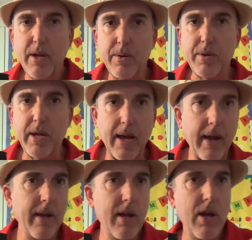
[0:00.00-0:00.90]

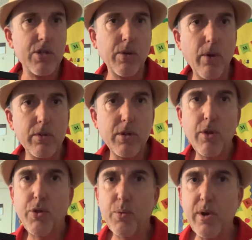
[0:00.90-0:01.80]
Okay. So those are
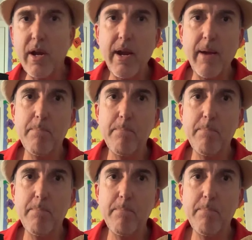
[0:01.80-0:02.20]
the three